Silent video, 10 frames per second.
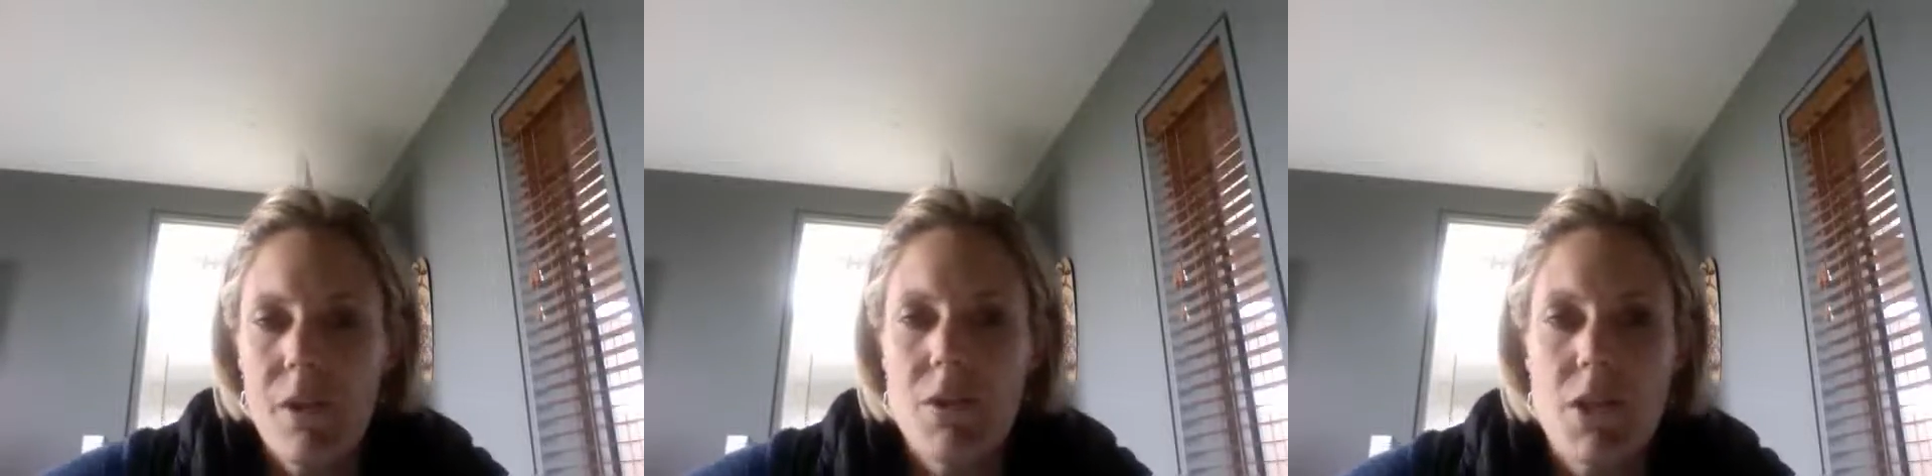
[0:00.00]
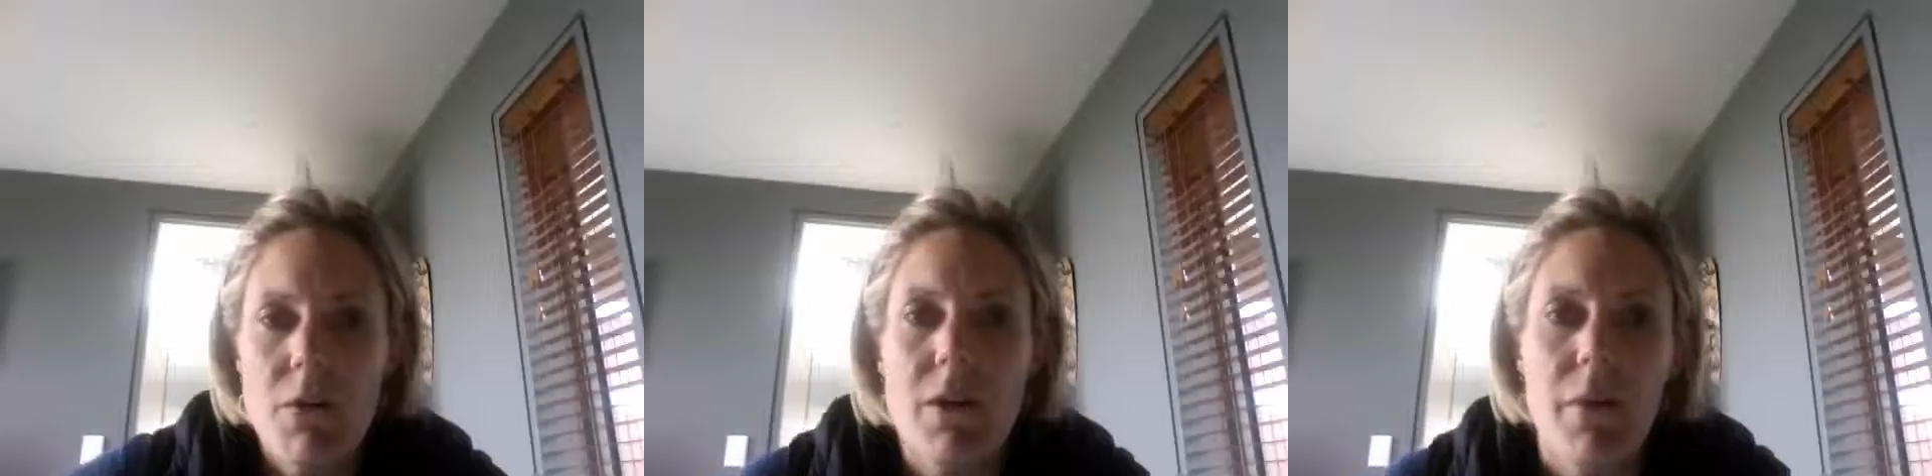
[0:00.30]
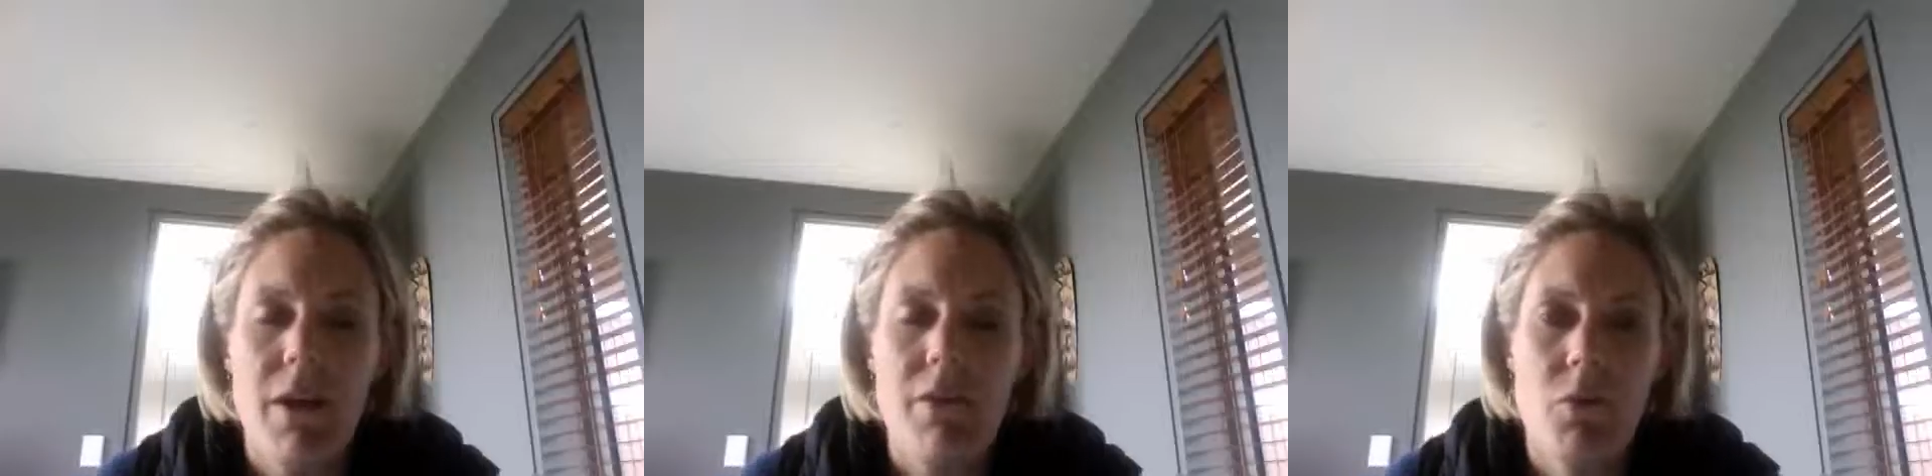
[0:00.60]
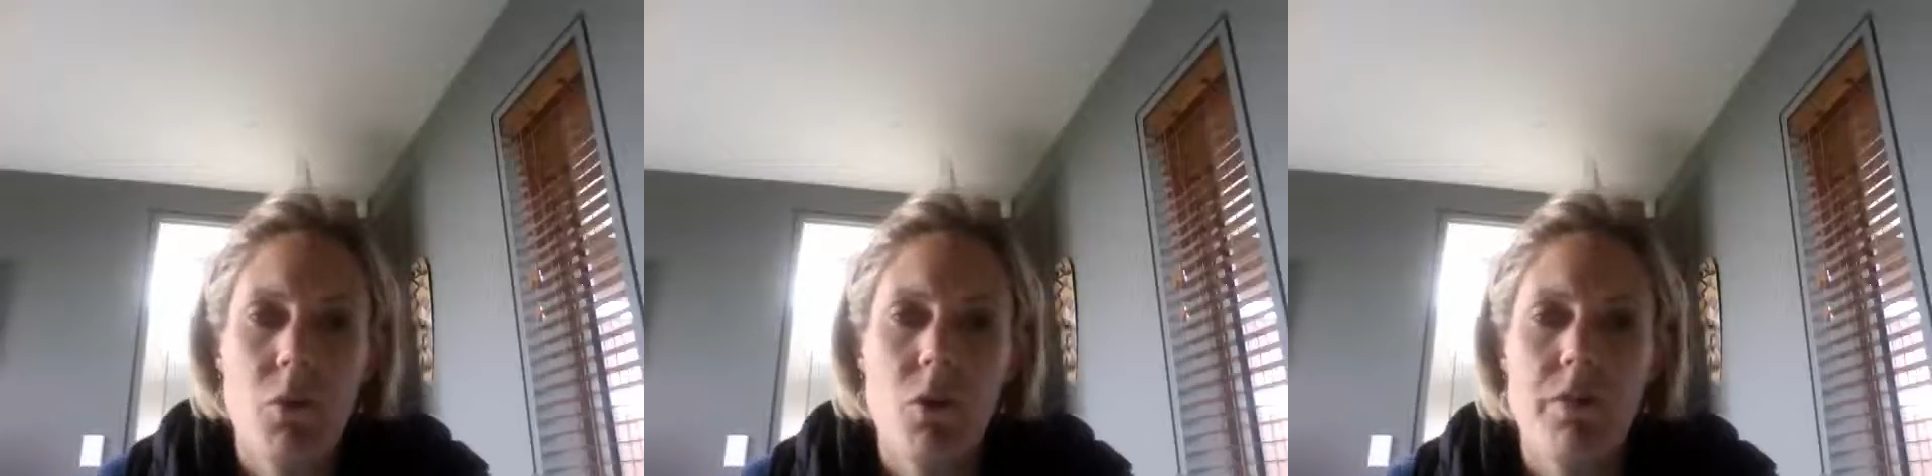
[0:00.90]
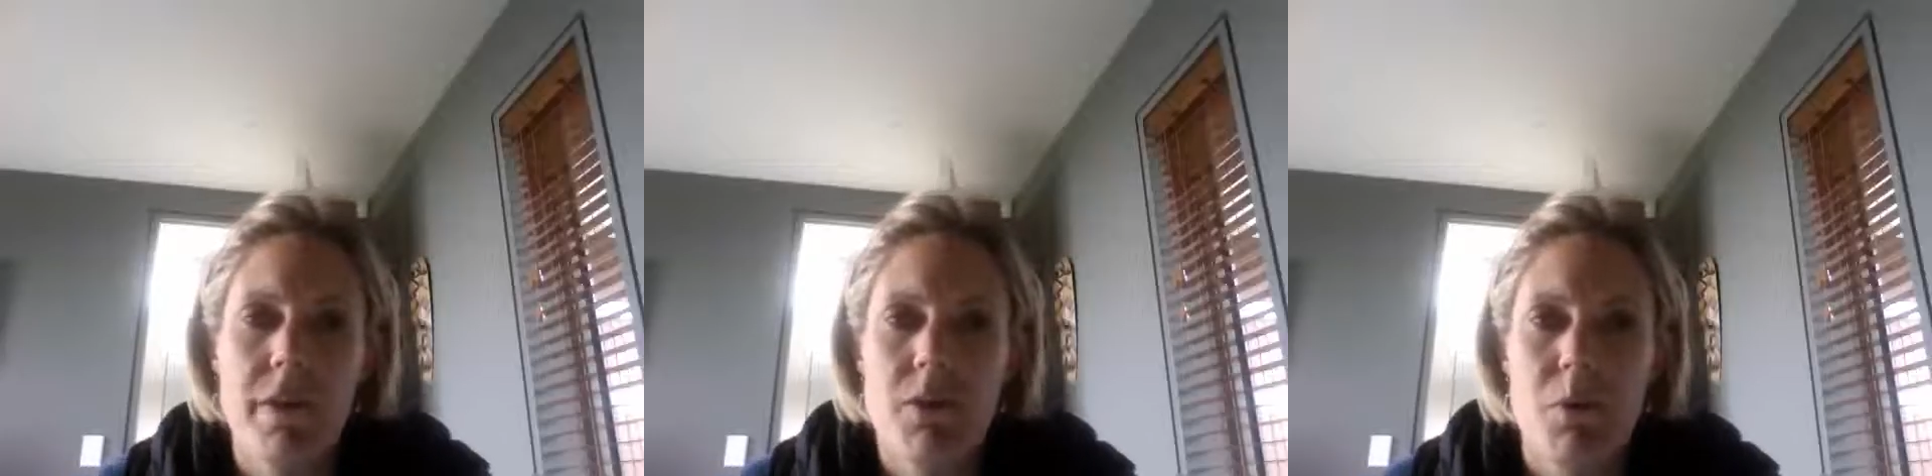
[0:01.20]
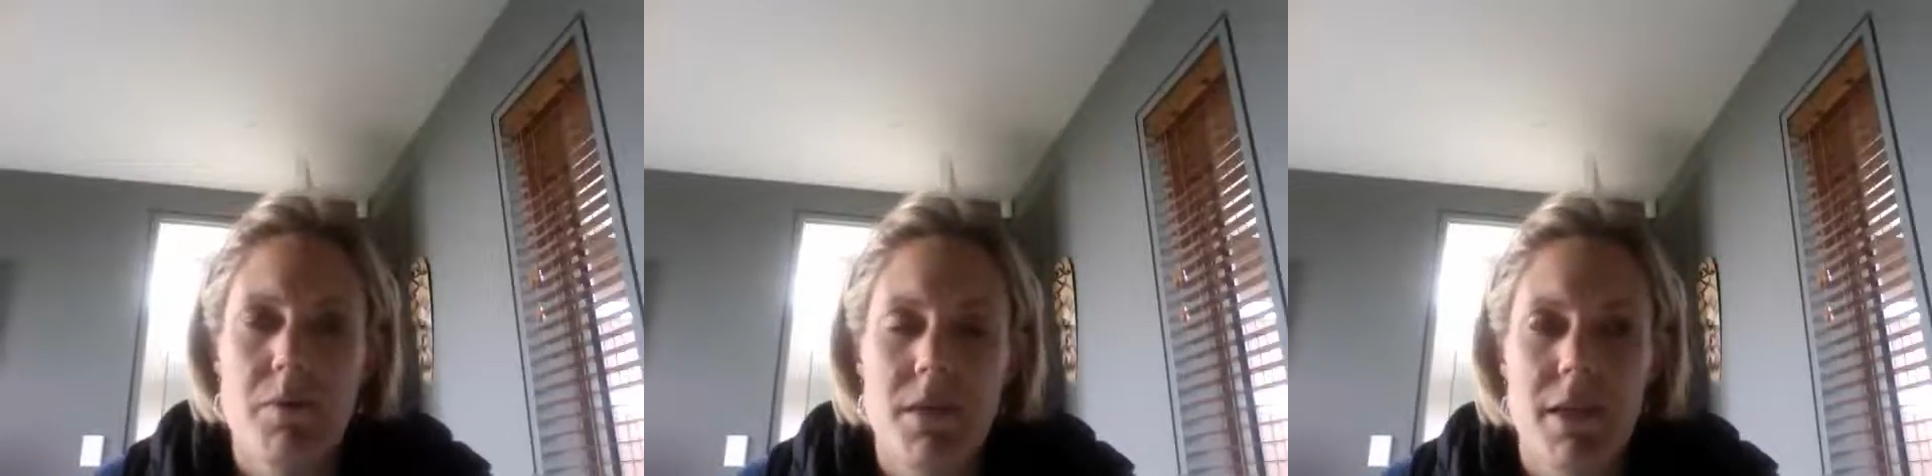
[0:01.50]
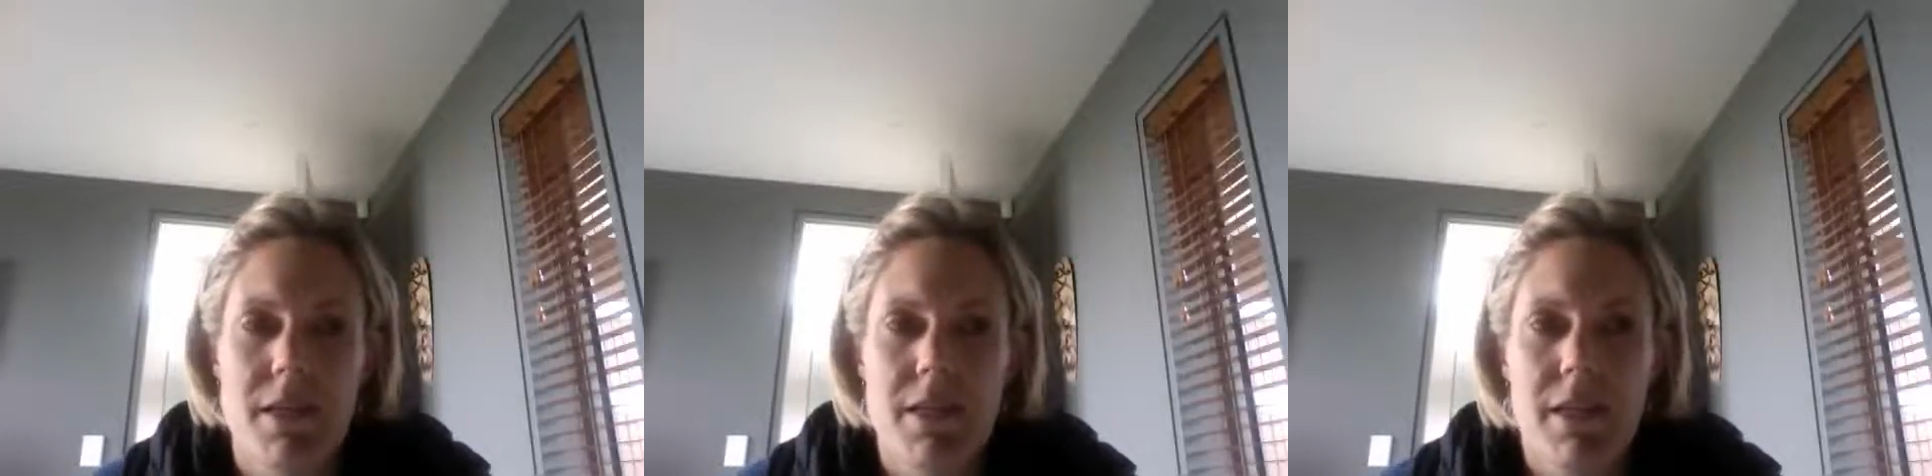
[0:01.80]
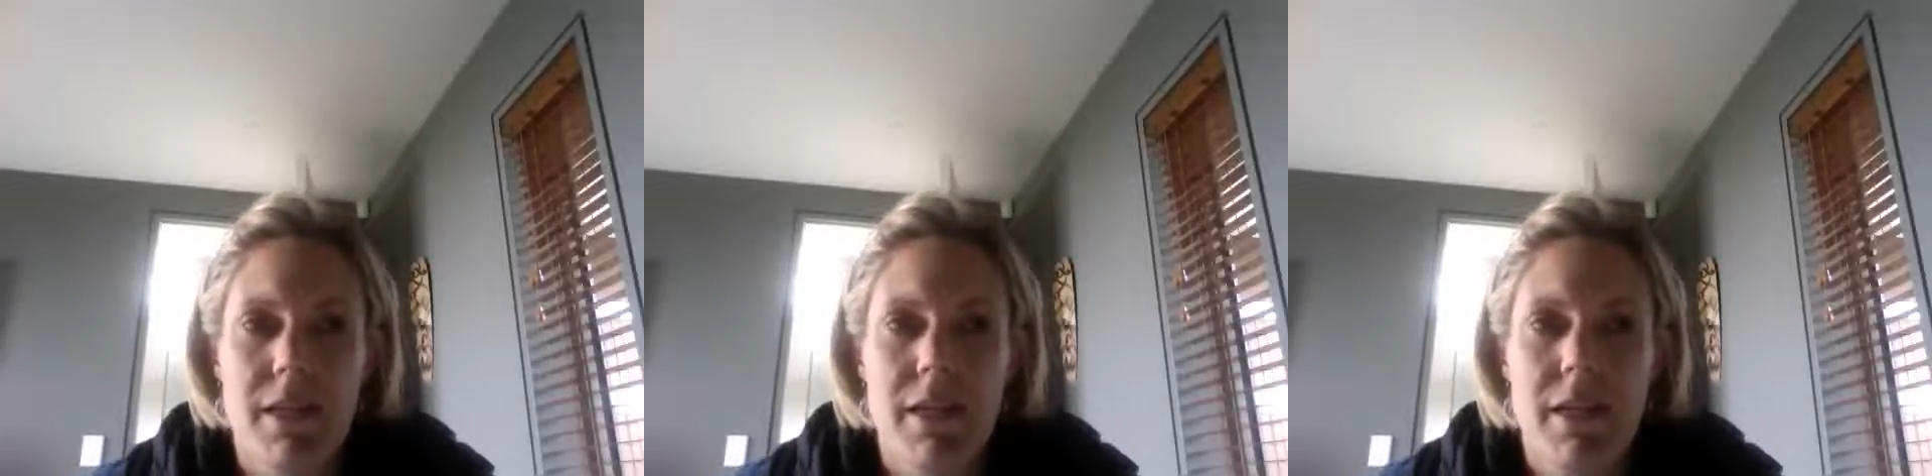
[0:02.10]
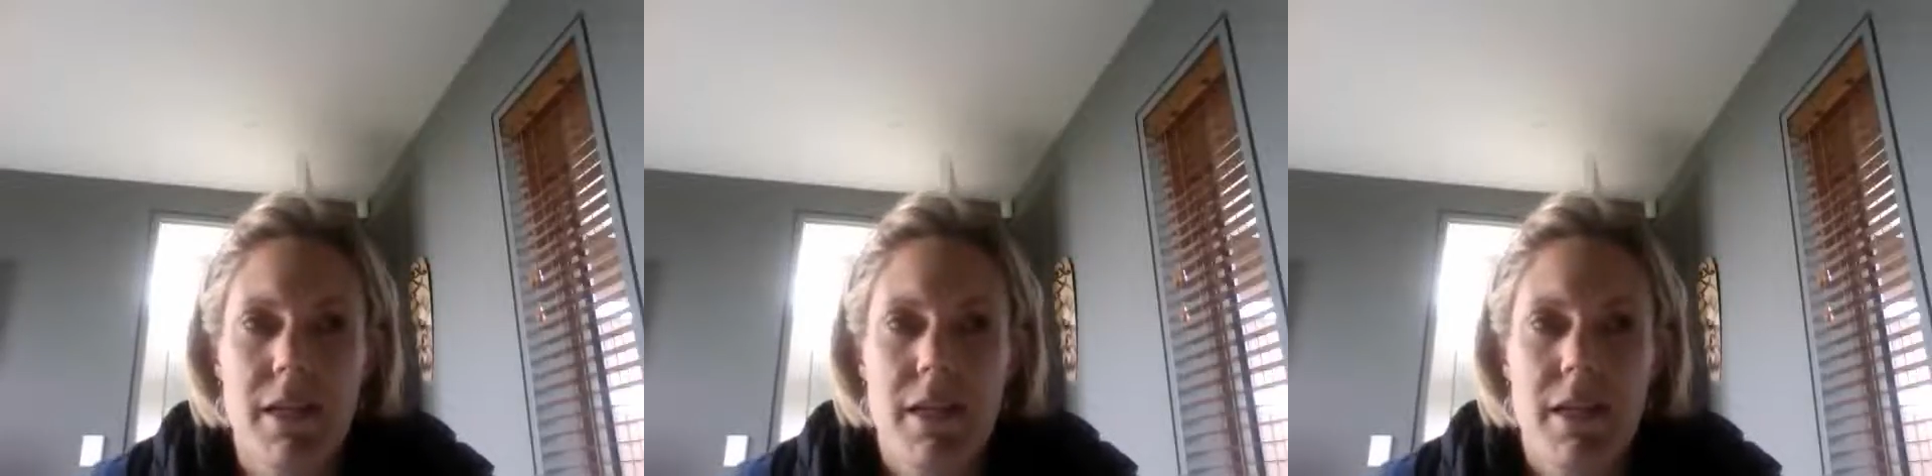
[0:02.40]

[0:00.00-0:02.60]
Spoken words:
So anyway, from all of these websites that I